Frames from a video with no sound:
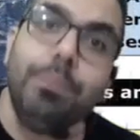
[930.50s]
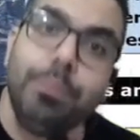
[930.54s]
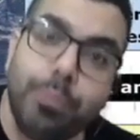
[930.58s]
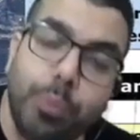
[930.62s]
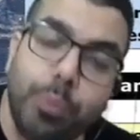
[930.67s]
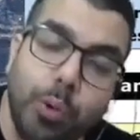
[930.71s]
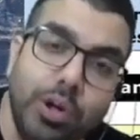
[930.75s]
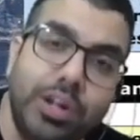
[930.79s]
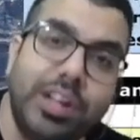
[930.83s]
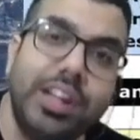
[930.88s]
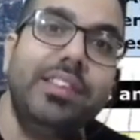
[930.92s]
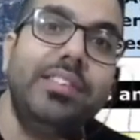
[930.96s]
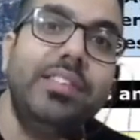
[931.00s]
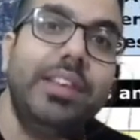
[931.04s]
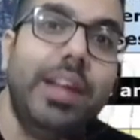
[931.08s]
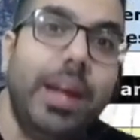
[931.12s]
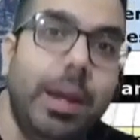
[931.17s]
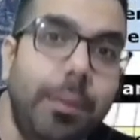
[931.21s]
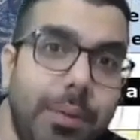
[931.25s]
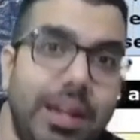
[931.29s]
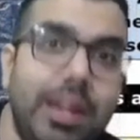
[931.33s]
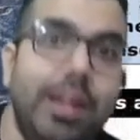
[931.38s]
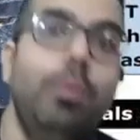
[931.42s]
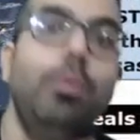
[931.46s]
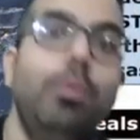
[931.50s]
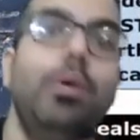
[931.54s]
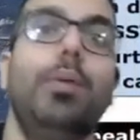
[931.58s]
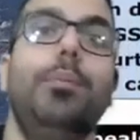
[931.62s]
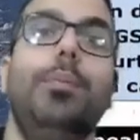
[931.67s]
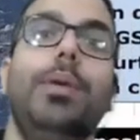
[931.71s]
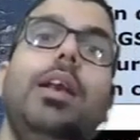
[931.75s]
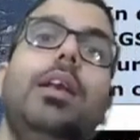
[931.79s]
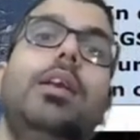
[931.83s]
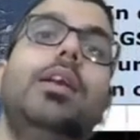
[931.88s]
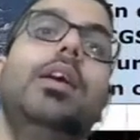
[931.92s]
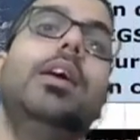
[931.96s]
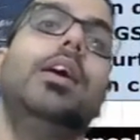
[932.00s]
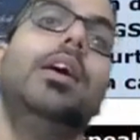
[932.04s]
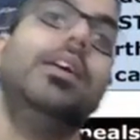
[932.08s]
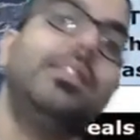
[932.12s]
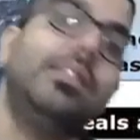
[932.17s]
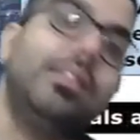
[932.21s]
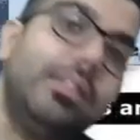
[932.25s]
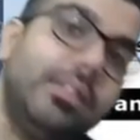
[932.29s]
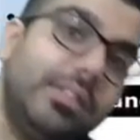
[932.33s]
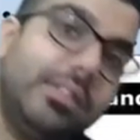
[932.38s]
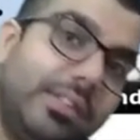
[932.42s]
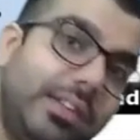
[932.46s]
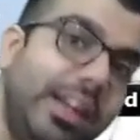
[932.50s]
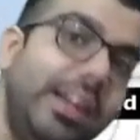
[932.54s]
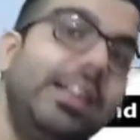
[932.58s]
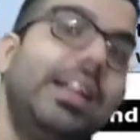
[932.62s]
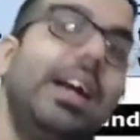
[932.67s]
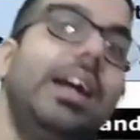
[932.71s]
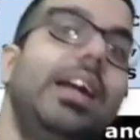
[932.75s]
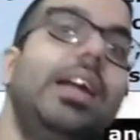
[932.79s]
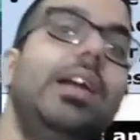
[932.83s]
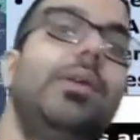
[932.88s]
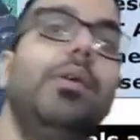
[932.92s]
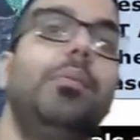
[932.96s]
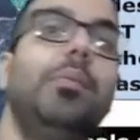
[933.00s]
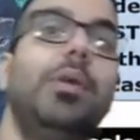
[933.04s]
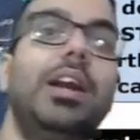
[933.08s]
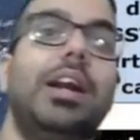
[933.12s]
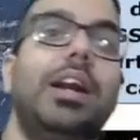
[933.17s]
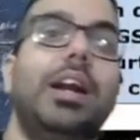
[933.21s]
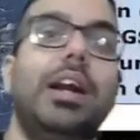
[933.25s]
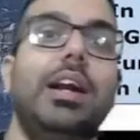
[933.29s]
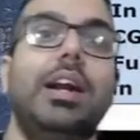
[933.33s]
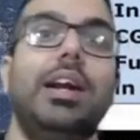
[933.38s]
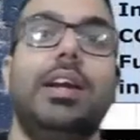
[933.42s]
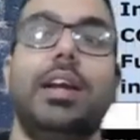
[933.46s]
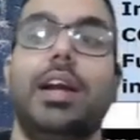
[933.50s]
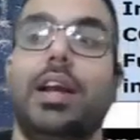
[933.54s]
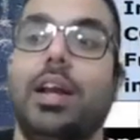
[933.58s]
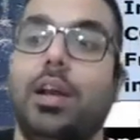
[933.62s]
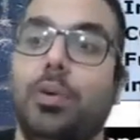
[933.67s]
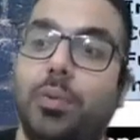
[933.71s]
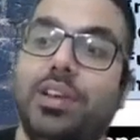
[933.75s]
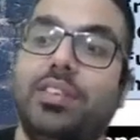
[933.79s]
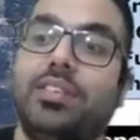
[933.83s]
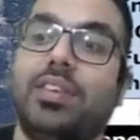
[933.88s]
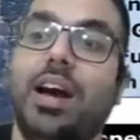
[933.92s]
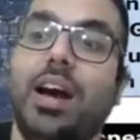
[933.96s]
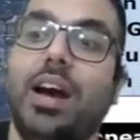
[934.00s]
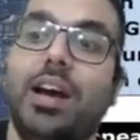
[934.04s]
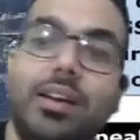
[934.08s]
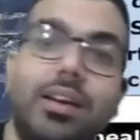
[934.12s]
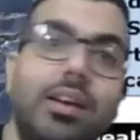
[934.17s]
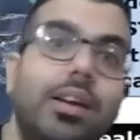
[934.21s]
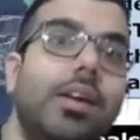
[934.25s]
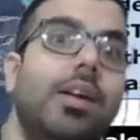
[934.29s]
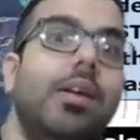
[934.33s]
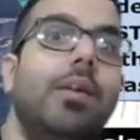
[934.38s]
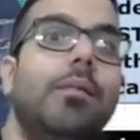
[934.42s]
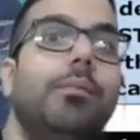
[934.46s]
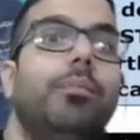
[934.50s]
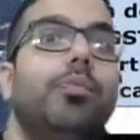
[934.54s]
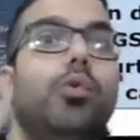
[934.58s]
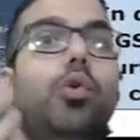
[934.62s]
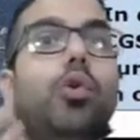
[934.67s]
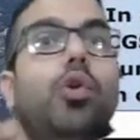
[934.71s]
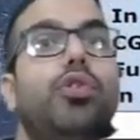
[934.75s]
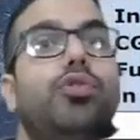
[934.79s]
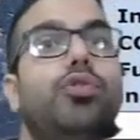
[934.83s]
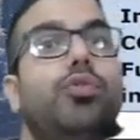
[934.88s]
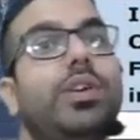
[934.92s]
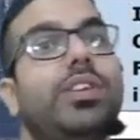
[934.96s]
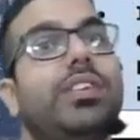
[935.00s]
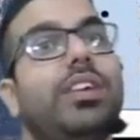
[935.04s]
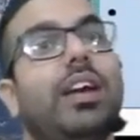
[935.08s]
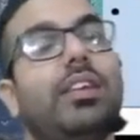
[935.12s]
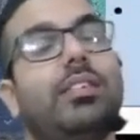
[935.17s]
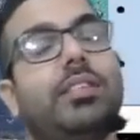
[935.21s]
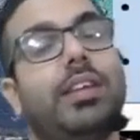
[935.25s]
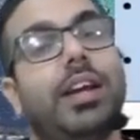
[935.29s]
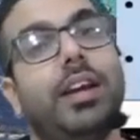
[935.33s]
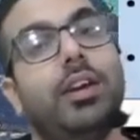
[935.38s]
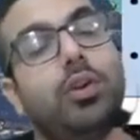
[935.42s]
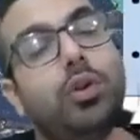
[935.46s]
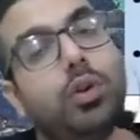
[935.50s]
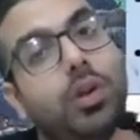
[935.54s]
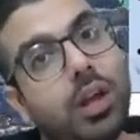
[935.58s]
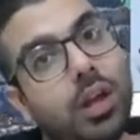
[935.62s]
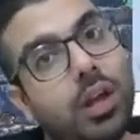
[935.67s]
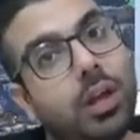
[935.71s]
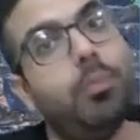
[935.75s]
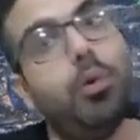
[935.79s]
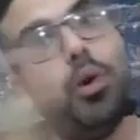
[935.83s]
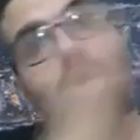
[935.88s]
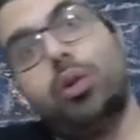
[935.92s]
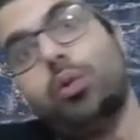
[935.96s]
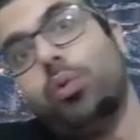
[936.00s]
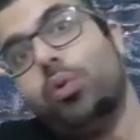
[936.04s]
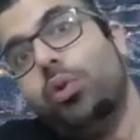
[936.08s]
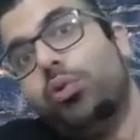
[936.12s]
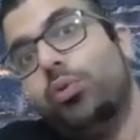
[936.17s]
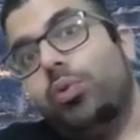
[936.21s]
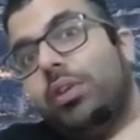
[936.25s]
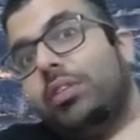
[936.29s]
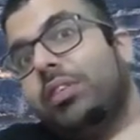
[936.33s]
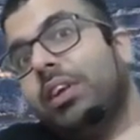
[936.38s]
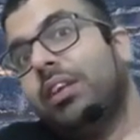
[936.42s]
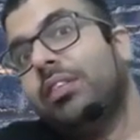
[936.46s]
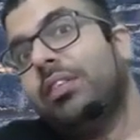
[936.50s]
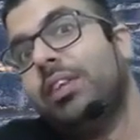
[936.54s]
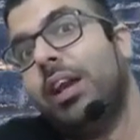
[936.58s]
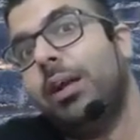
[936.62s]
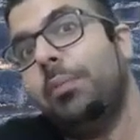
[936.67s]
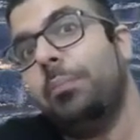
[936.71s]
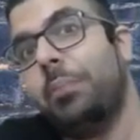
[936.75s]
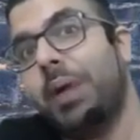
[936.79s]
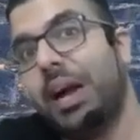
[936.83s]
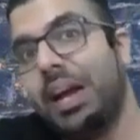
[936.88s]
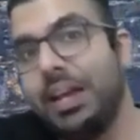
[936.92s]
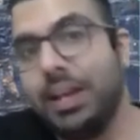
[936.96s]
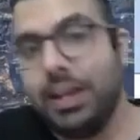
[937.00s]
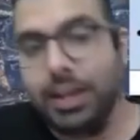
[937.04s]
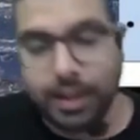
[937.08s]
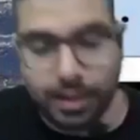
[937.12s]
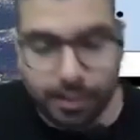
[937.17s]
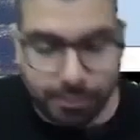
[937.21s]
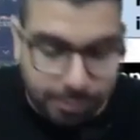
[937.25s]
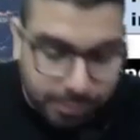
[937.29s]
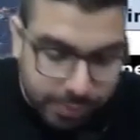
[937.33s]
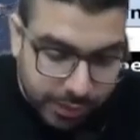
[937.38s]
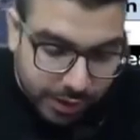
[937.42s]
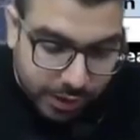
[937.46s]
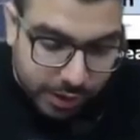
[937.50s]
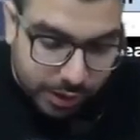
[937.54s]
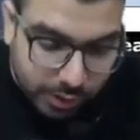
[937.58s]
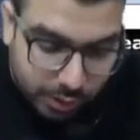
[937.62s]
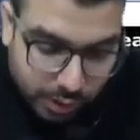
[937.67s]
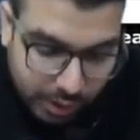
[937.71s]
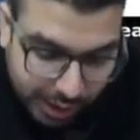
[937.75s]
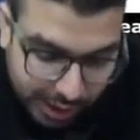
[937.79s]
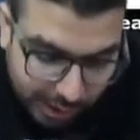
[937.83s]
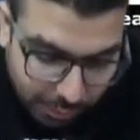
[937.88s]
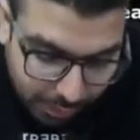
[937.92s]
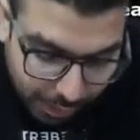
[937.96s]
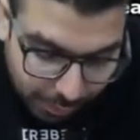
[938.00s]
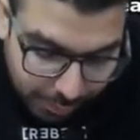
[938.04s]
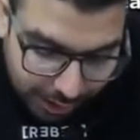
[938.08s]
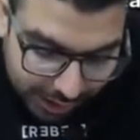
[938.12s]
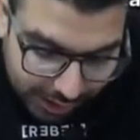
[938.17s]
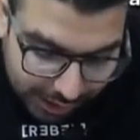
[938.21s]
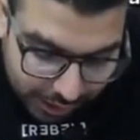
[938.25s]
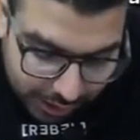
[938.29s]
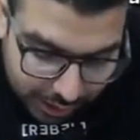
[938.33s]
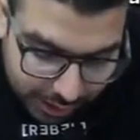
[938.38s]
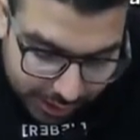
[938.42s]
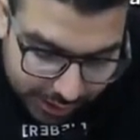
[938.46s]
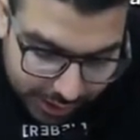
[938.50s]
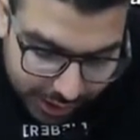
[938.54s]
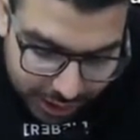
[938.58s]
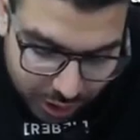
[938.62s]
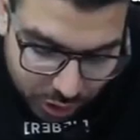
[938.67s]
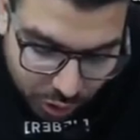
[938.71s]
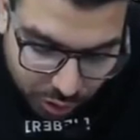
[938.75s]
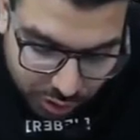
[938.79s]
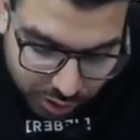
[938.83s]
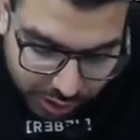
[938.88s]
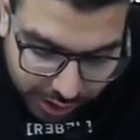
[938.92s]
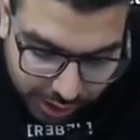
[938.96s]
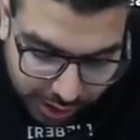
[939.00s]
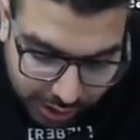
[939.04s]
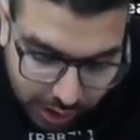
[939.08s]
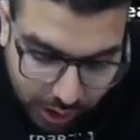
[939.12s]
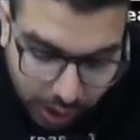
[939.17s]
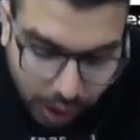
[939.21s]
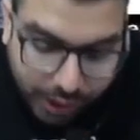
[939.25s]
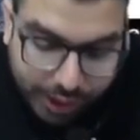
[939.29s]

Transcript: put his name in e-way bill, see the e-way bill ka detail which are goods which are sent to him or goods which are sent by him, e-way bill ka details you take,